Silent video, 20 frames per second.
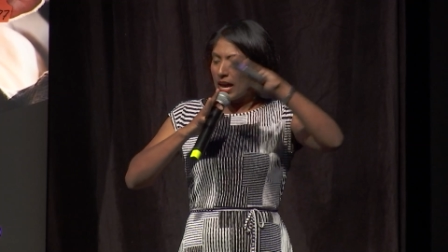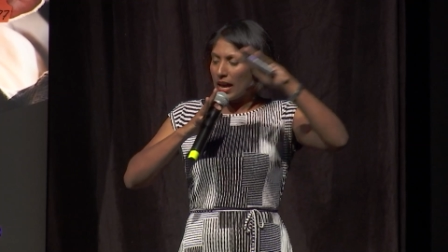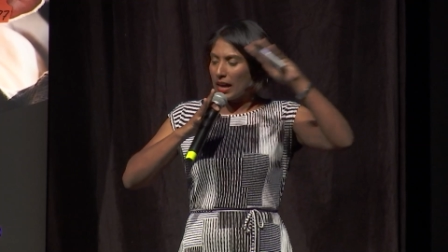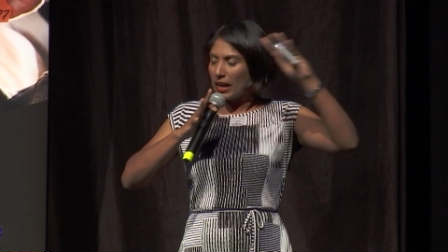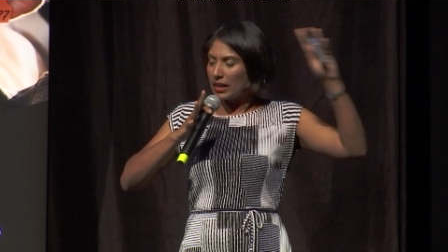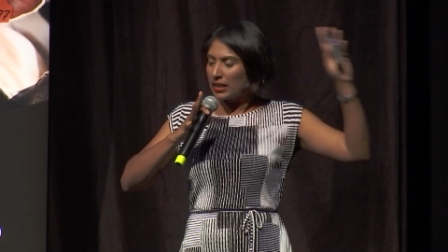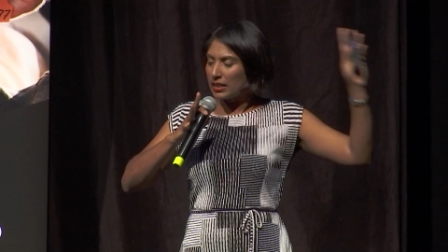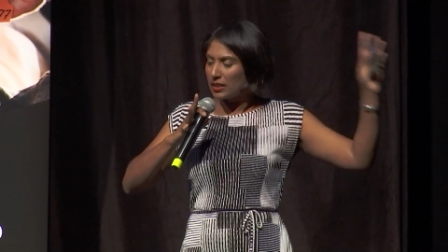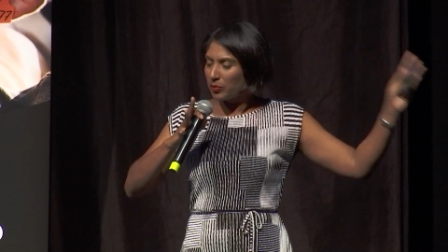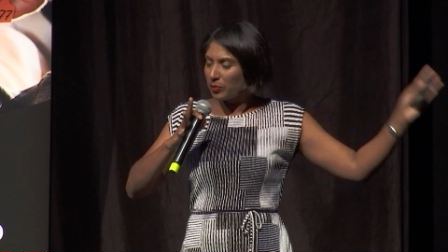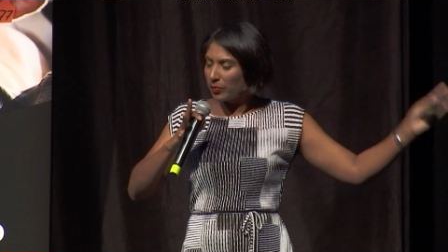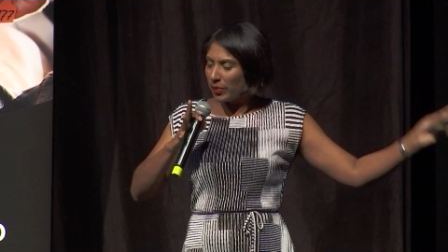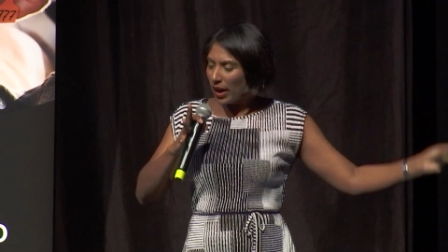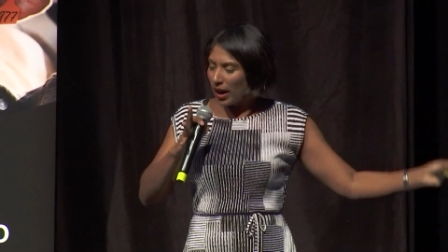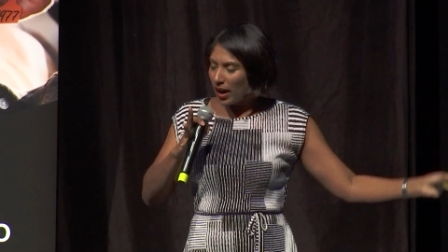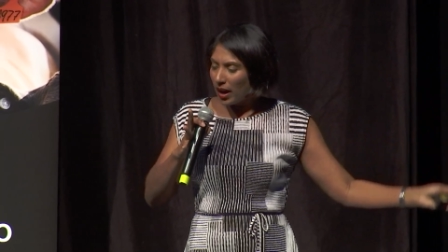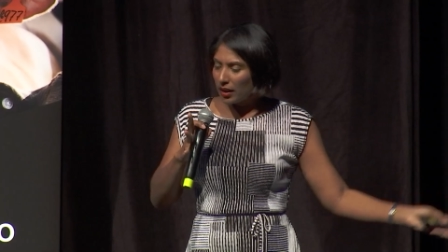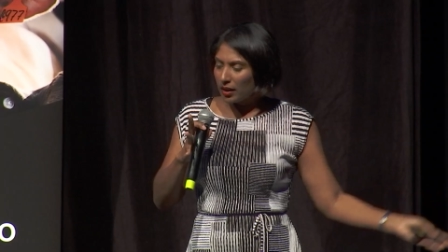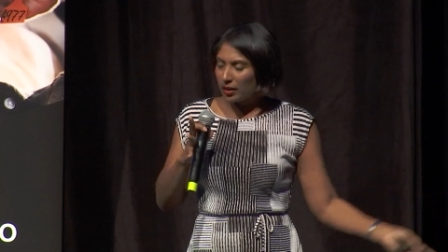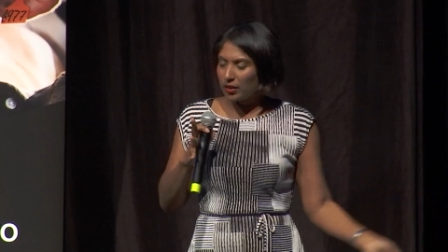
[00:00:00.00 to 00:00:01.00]
It is
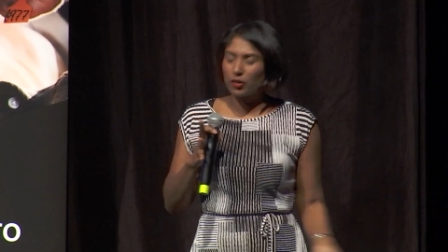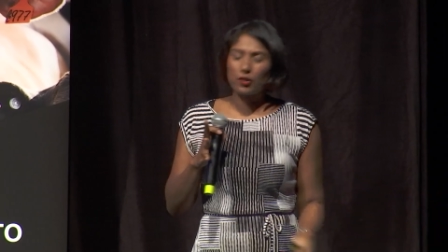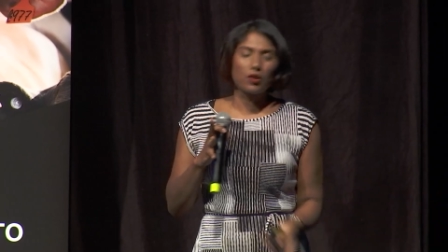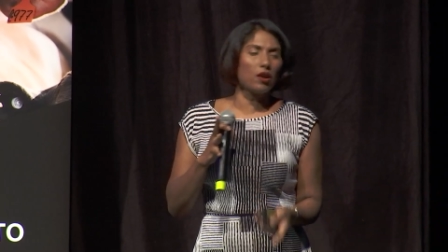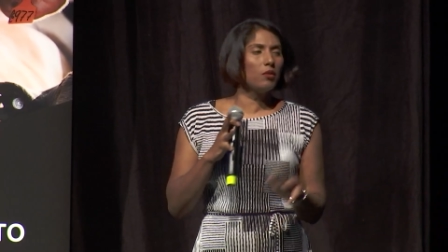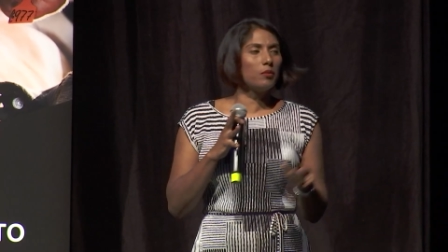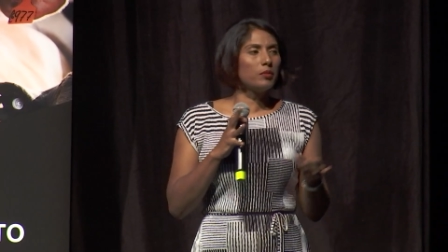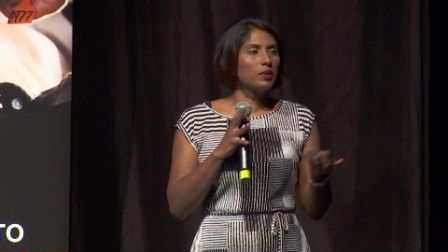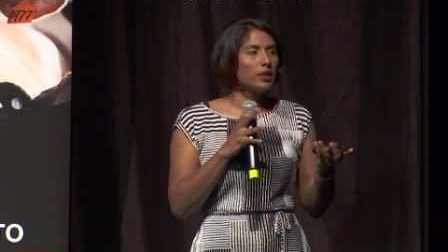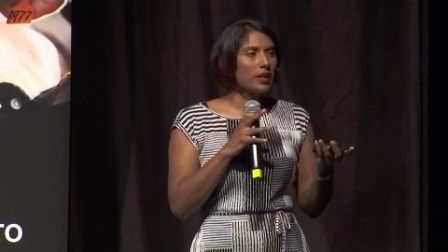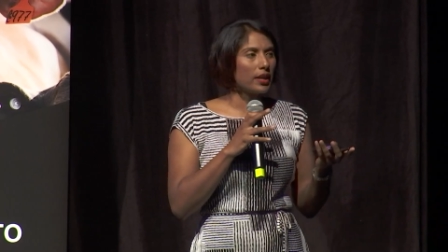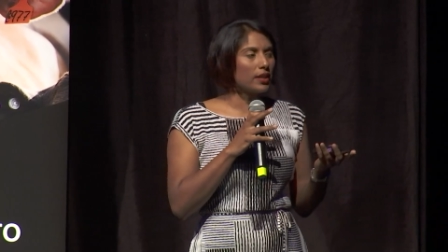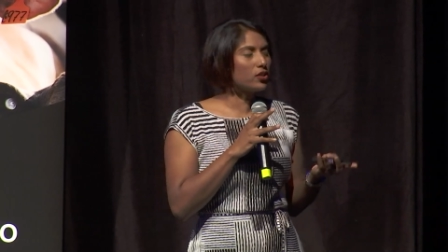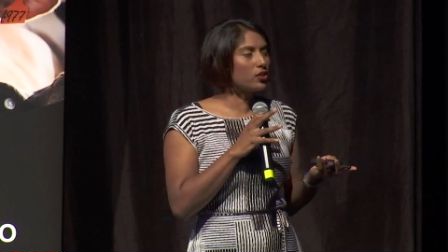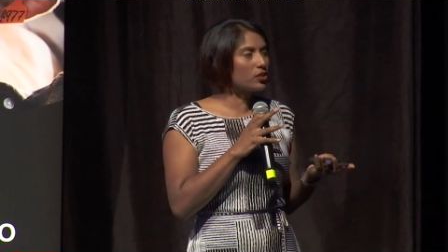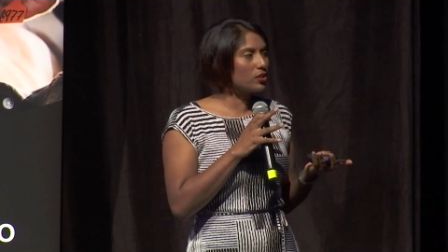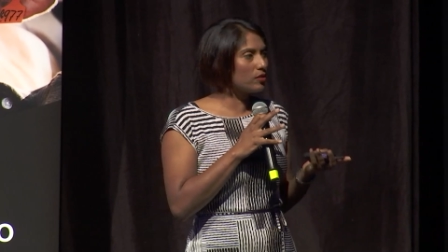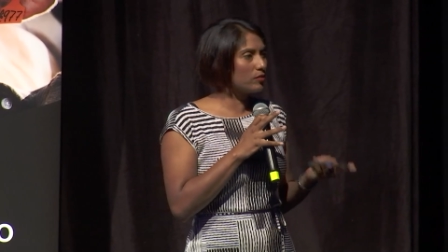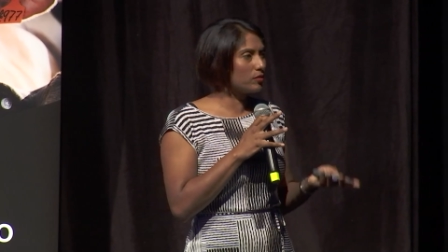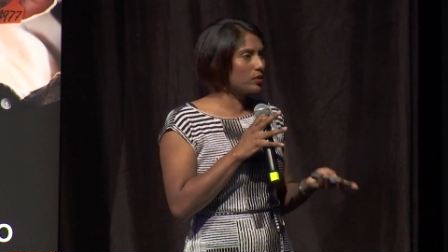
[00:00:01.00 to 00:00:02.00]
about the
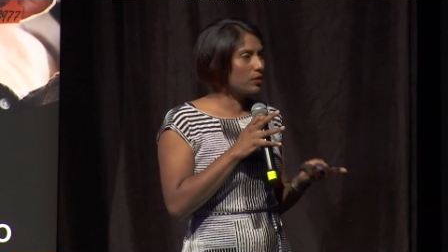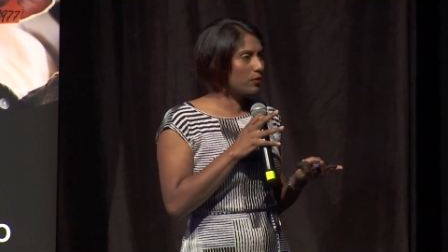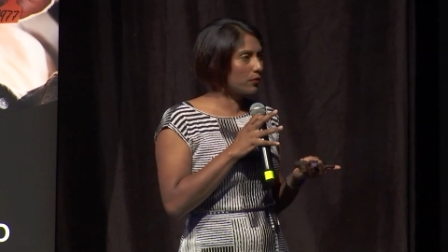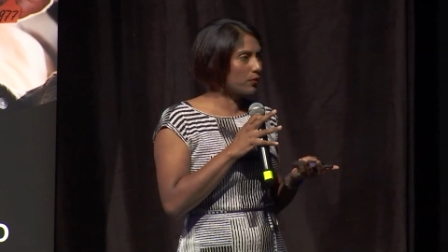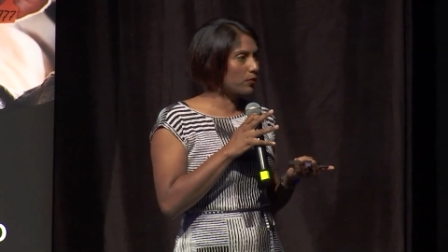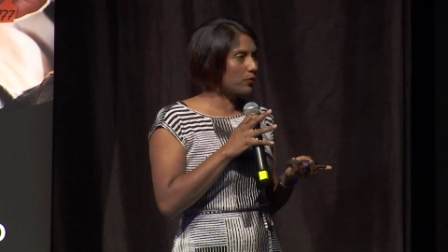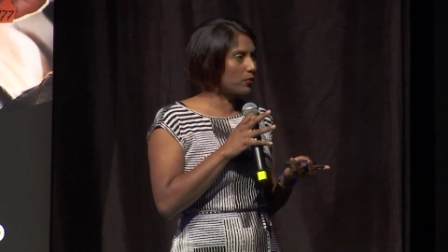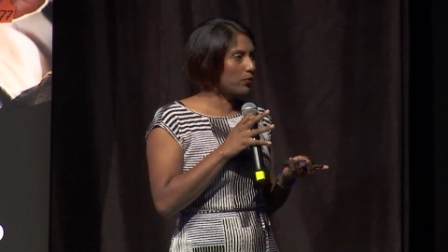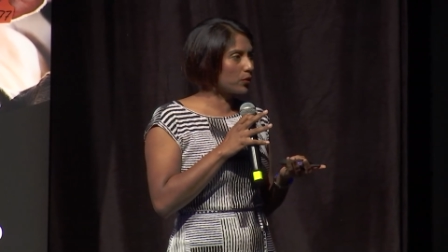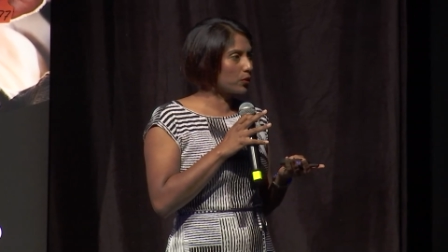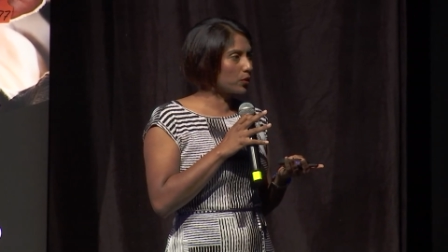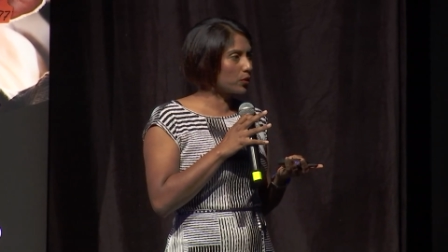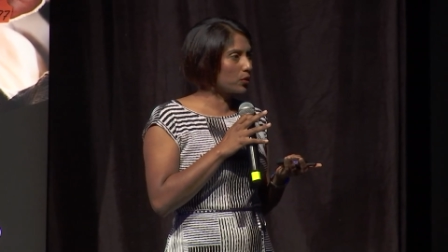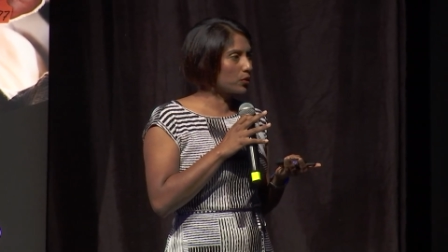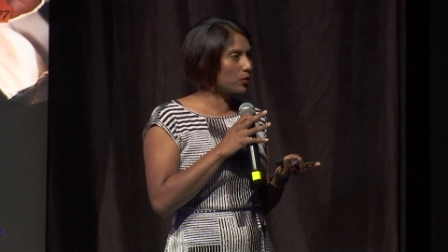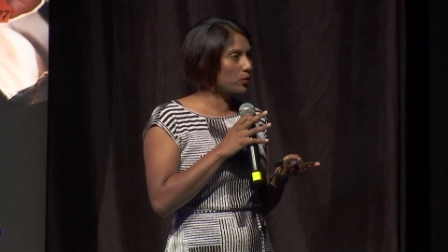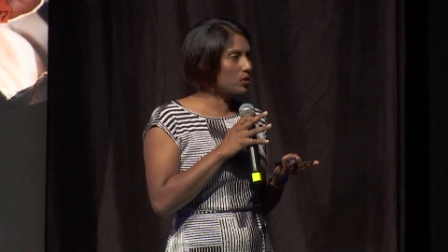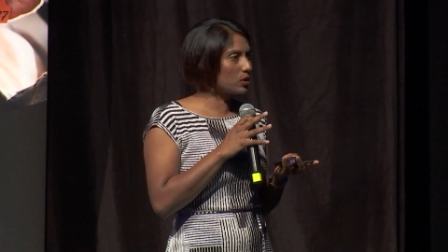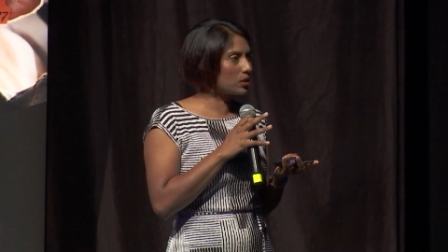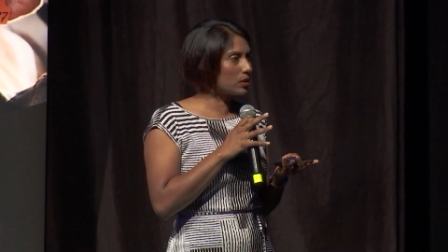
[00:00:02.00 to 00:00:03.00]
combination of different
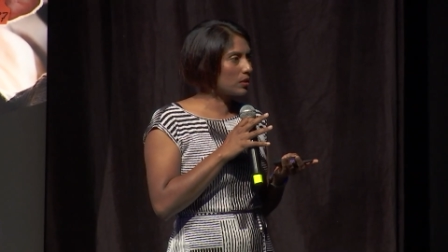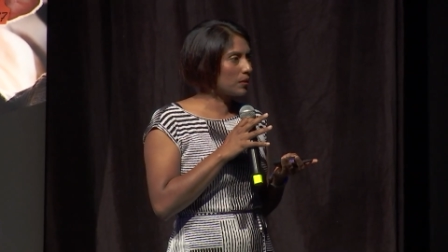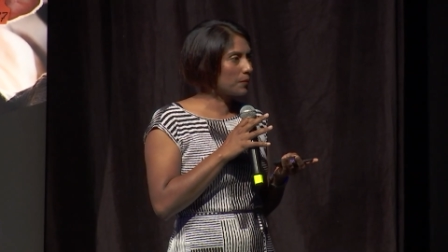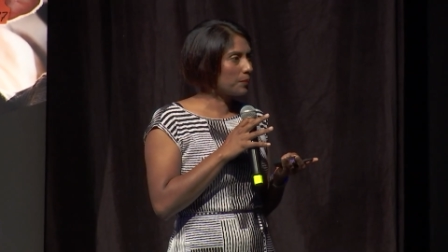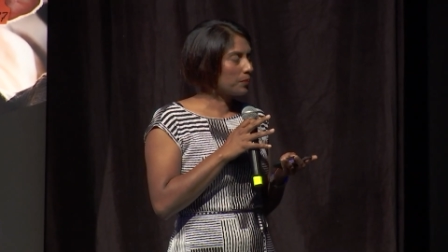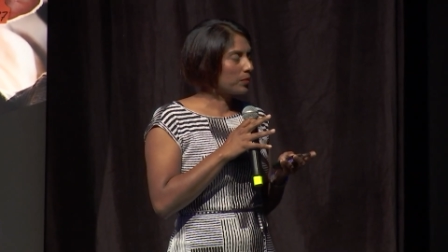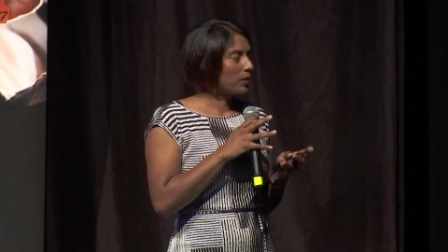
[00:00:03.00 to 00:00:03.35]
foods